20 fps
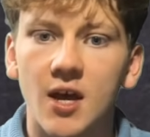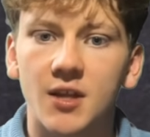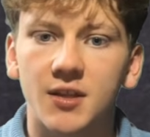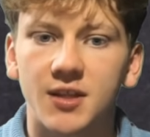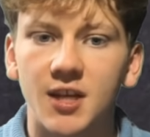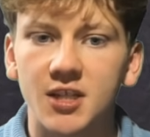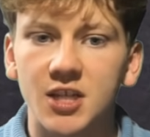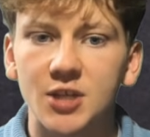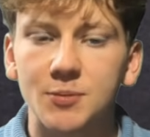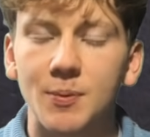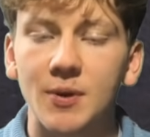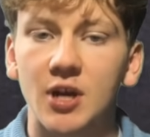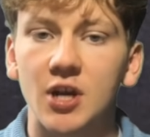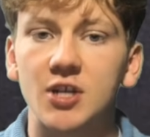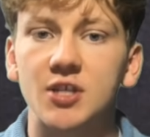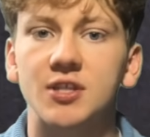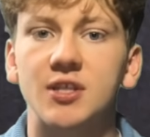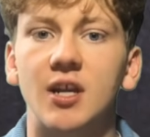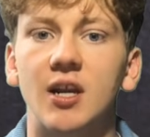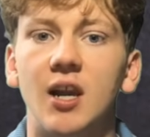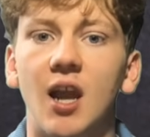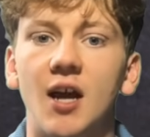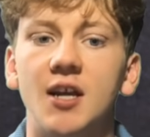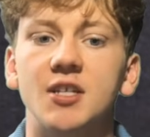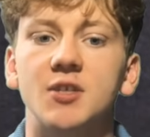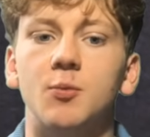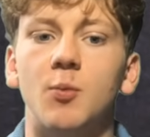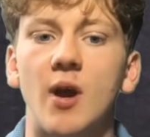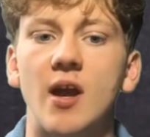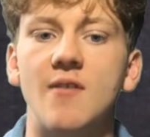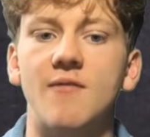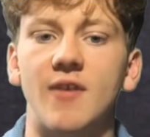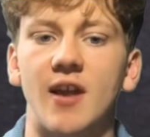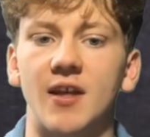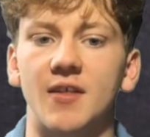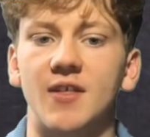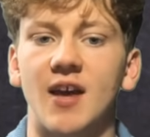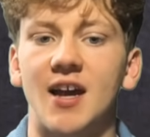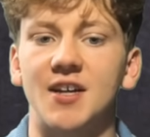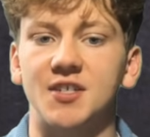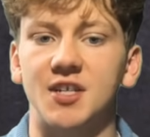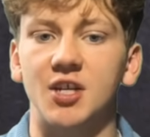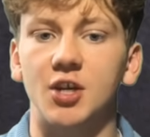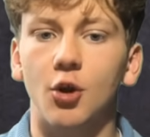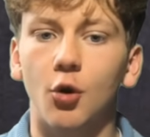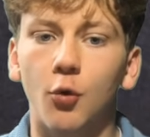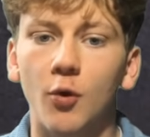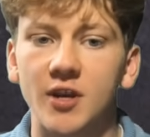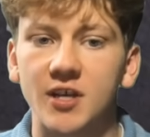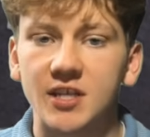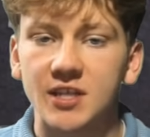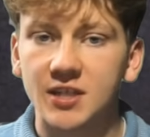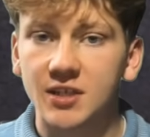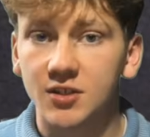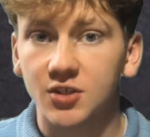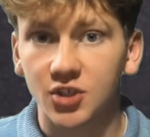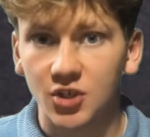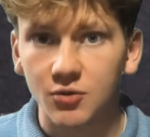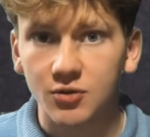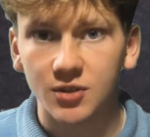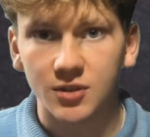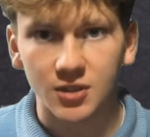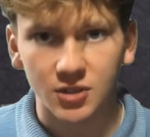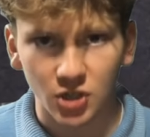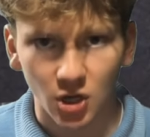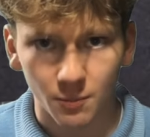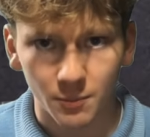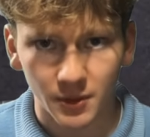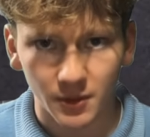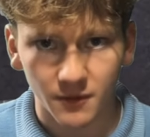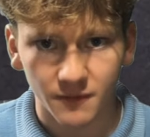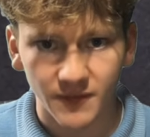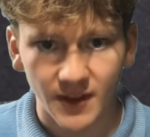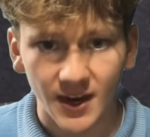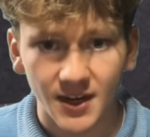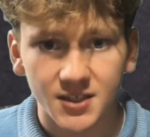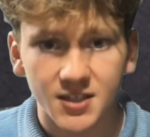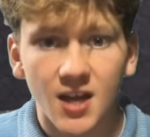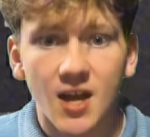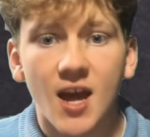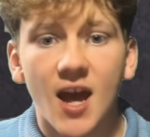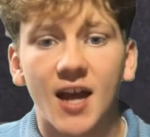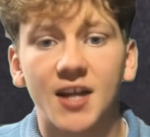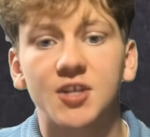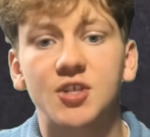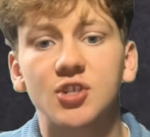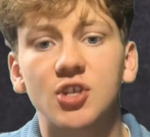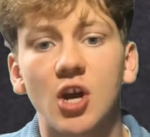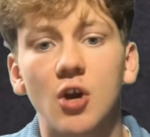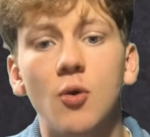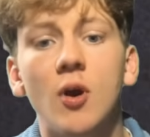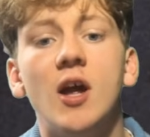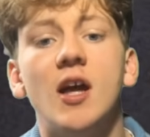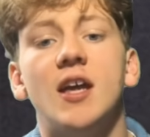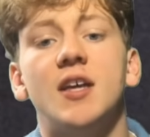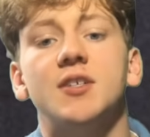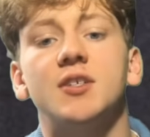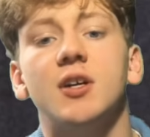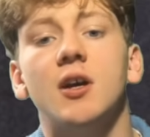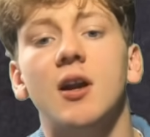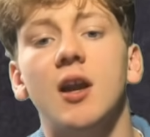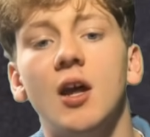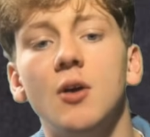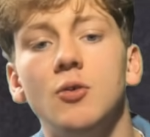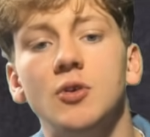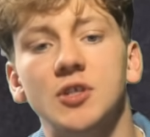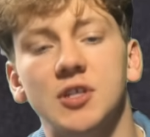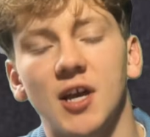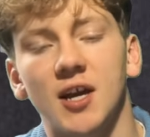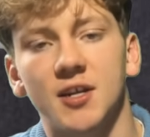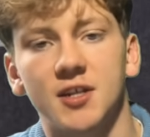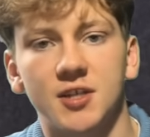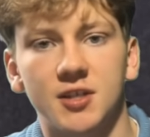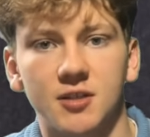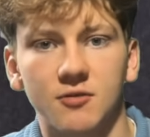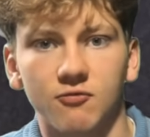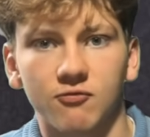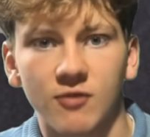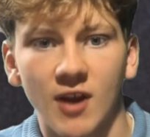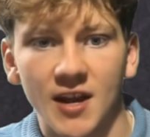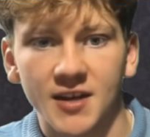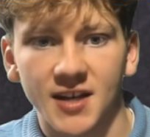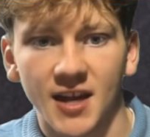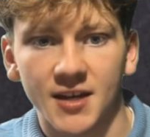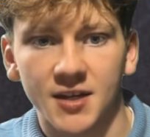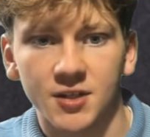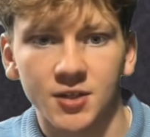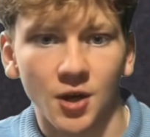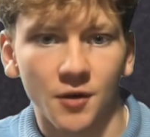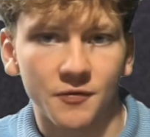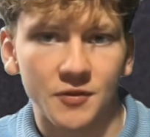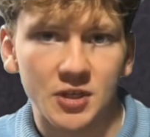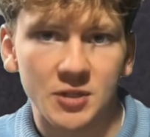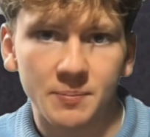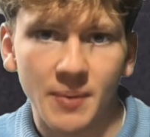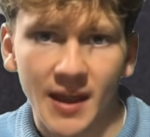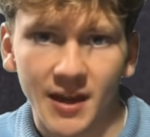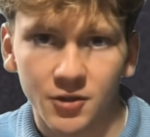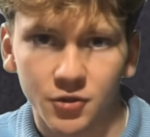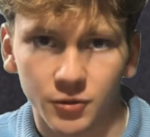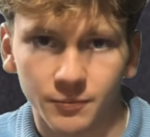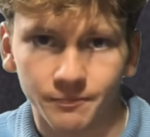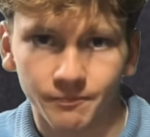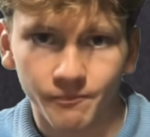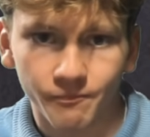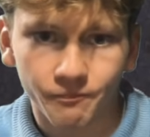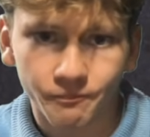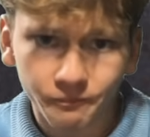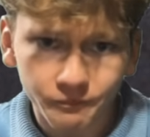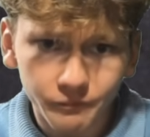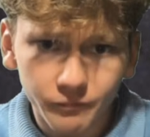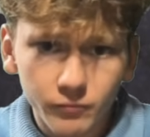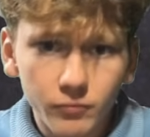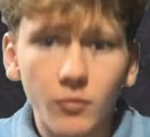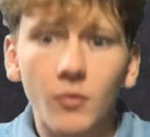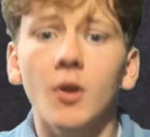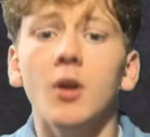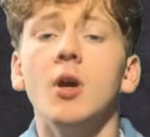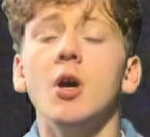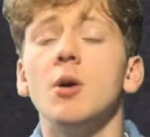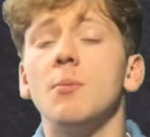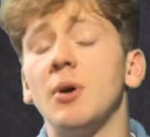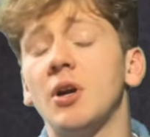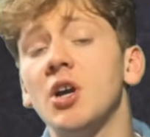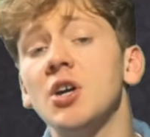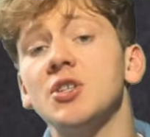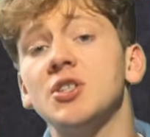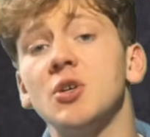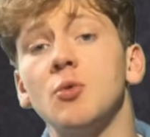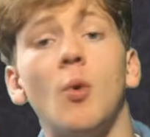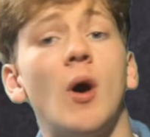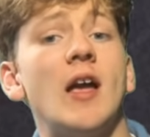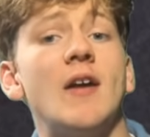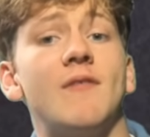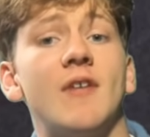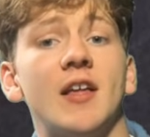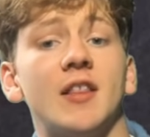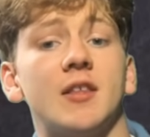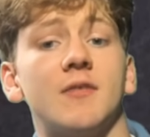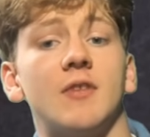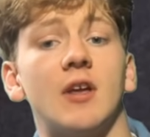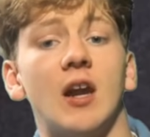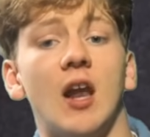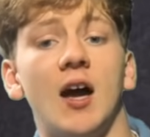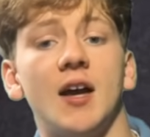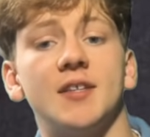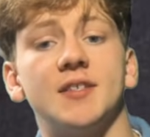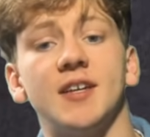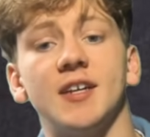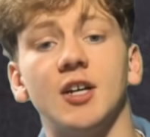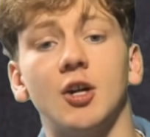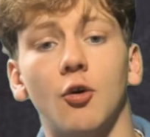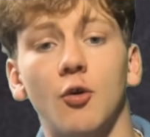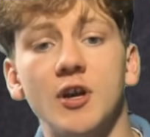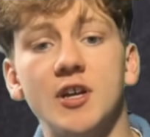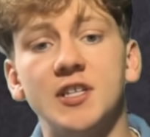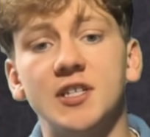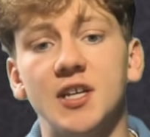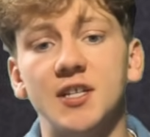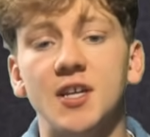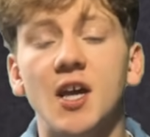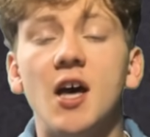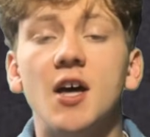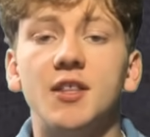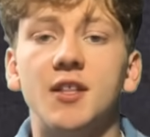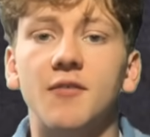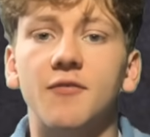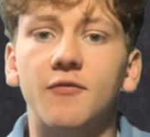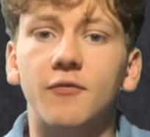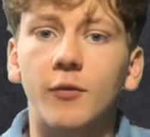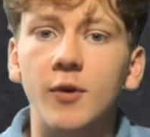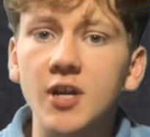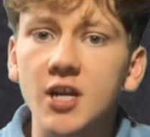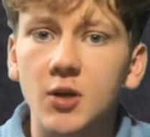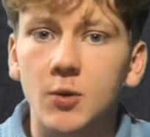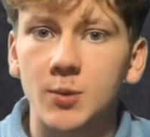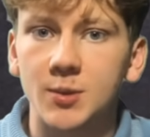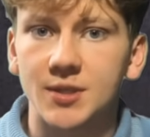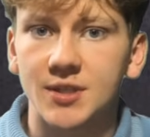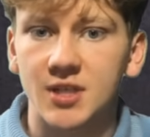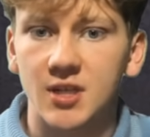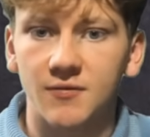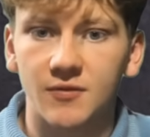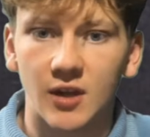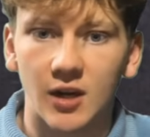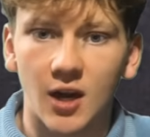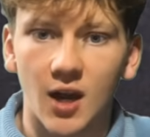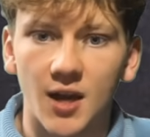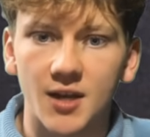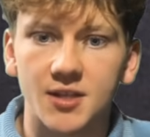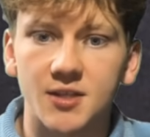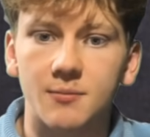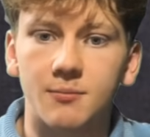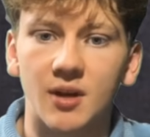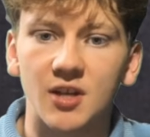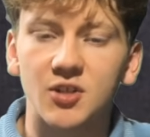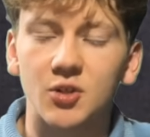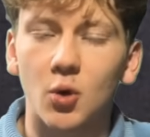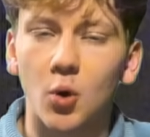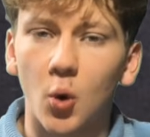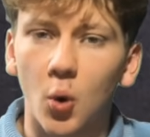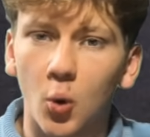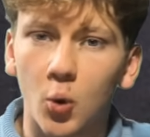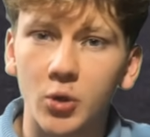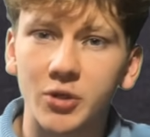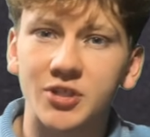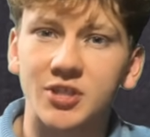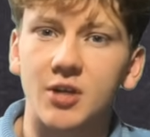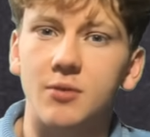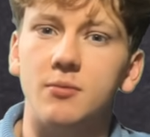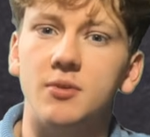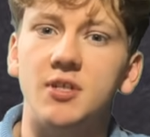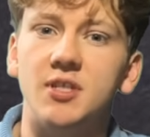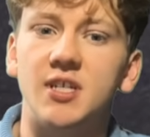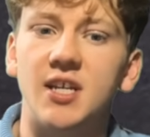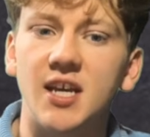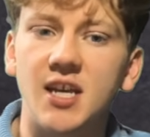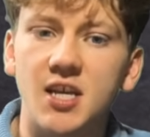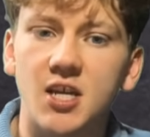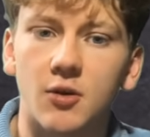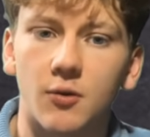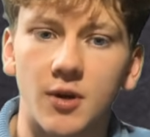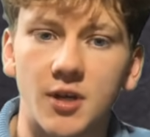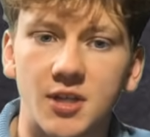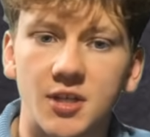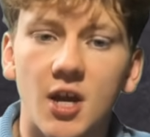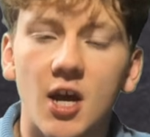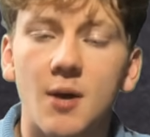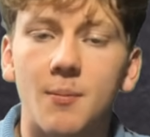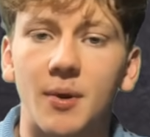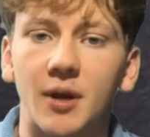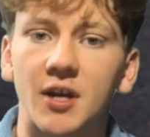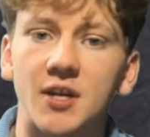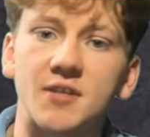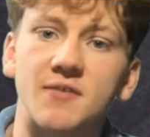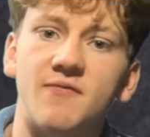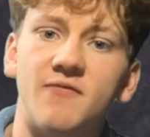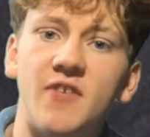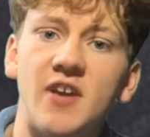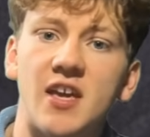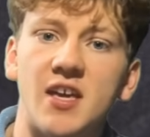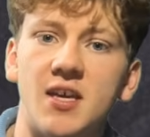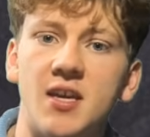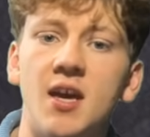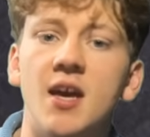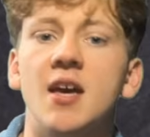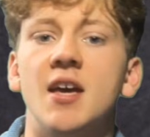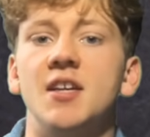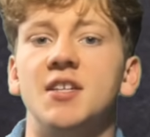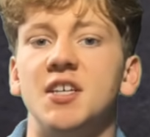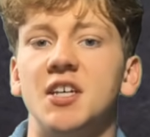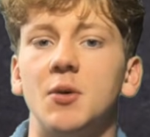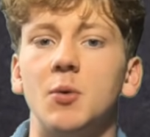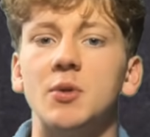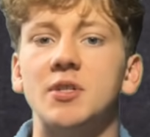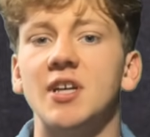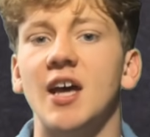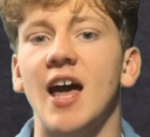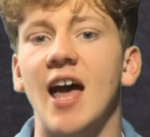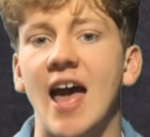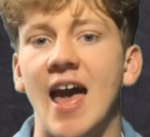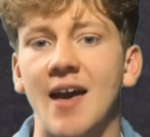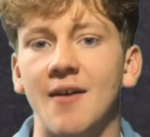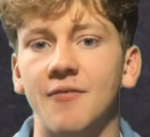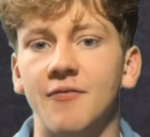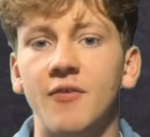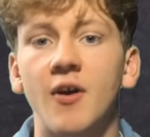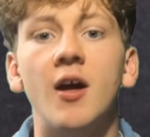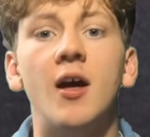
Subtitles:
This is because the light's wavelength has increased due to the Doppler effect, and so is closer to the red end of the spectrum. Because the wavelength of the light increases, the frequency of the light must also decrease because V is equal to F